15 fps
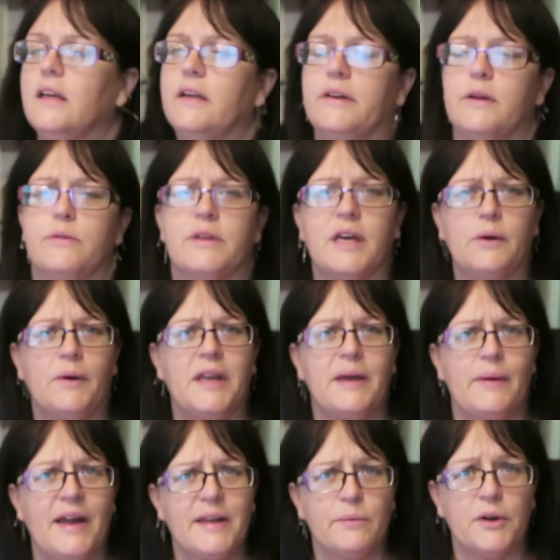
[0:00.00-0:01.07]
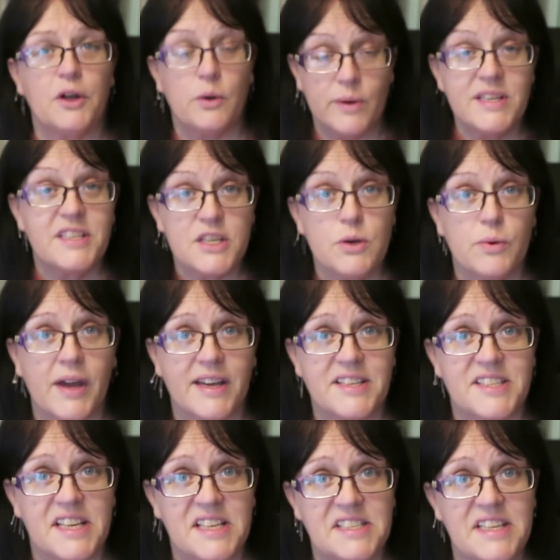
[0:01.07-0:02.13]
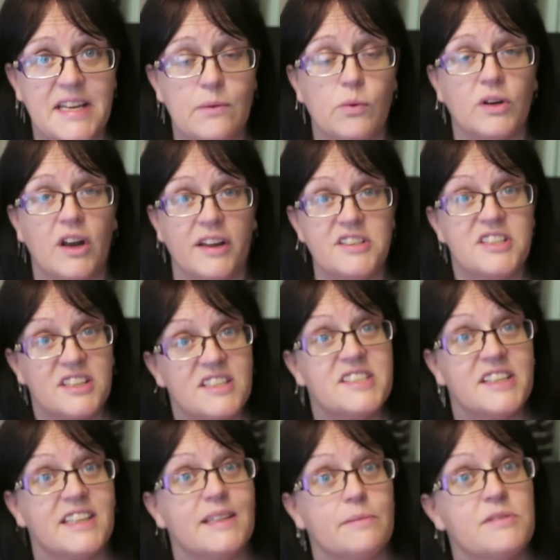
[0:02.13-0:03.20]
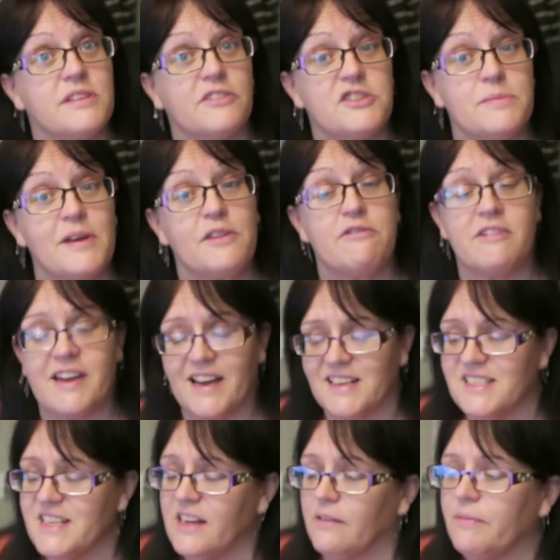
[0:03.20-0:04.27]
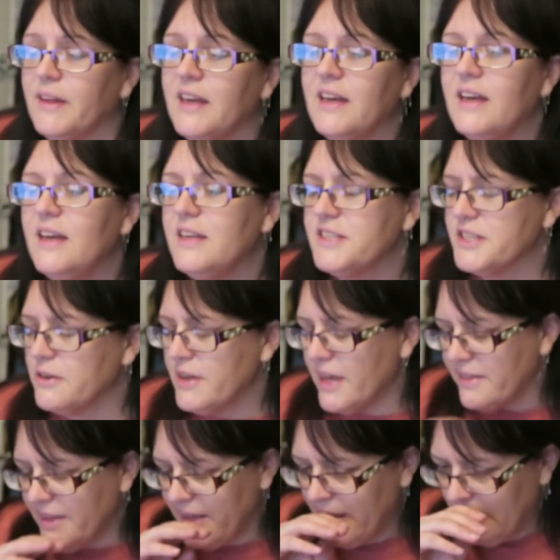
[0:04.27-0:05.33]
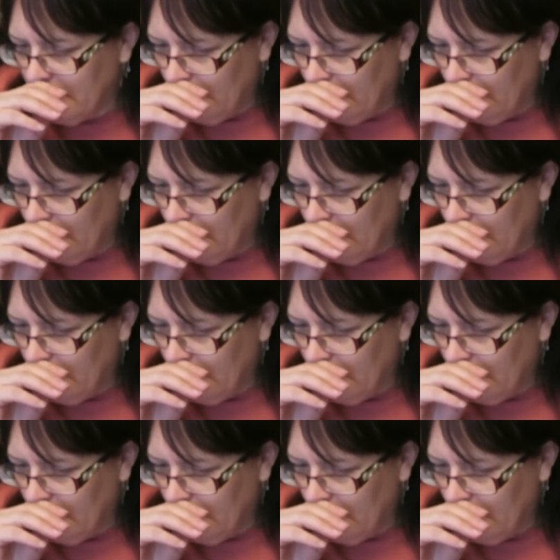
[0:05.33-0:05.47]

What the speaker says: I don't think anyone who is a UK 16 would like to consider themselves to be a 3XL. So yeah, the